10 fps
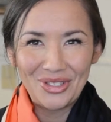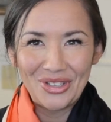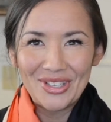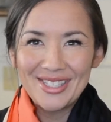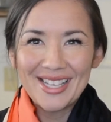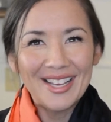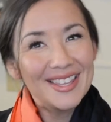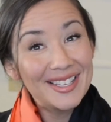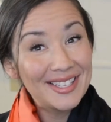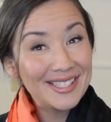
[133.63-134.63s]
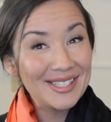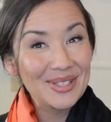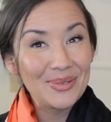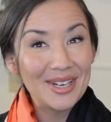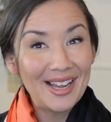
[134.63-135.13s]
goods. I think this is
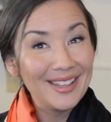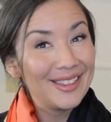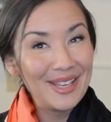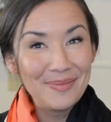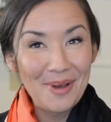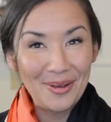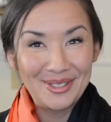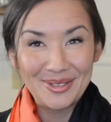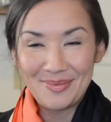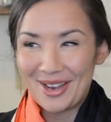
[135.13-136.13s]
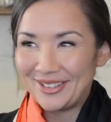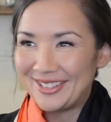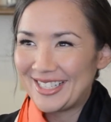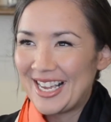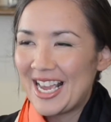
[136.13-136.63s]
the one I think most about.
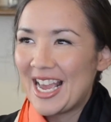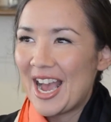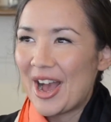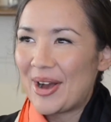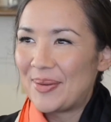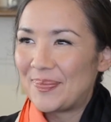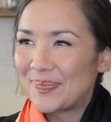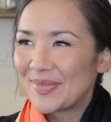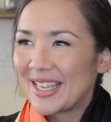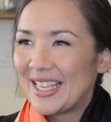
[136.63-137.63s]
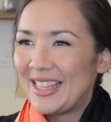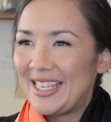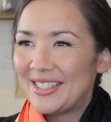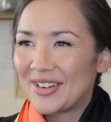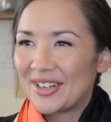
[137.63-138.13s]

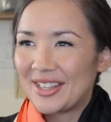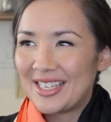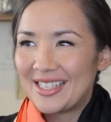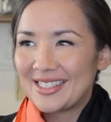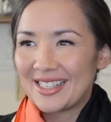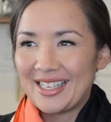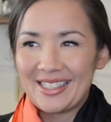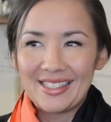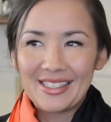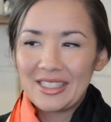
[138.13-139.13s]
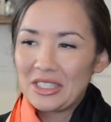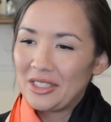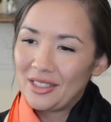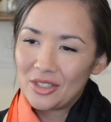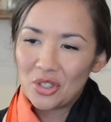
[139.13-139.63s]
These are things like
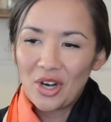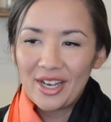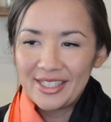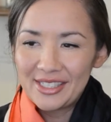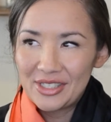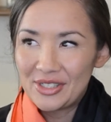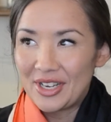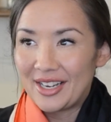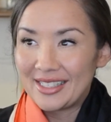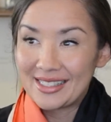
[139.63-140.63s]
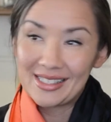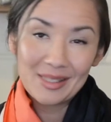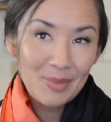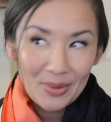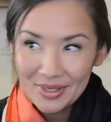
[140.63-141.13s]
trying to not
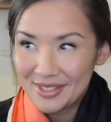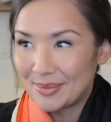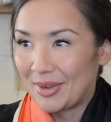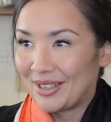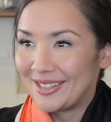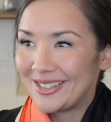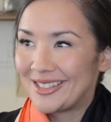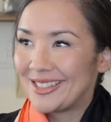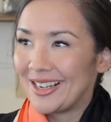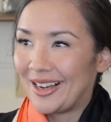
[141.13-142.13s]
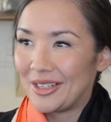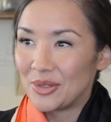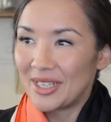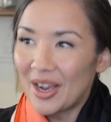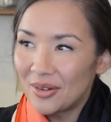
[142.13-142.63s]
smoke as much,
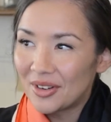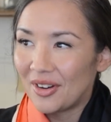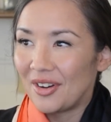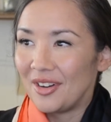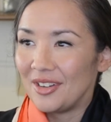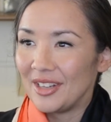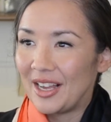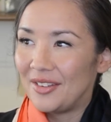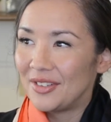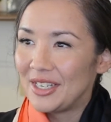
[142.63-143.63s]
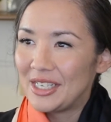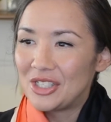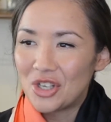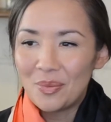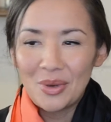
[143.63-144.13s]
drink alcohol, have
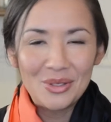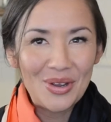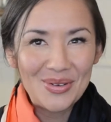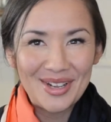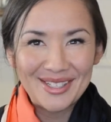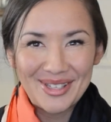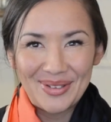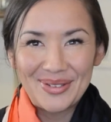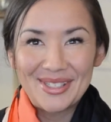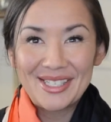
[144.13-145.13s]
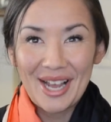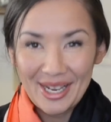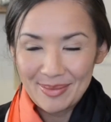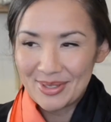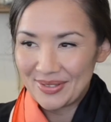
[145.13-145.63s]
jumbo donuts, those
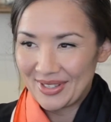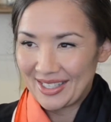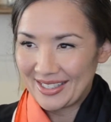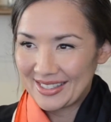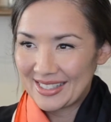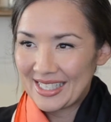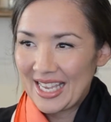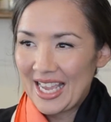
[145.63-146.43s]
types of things.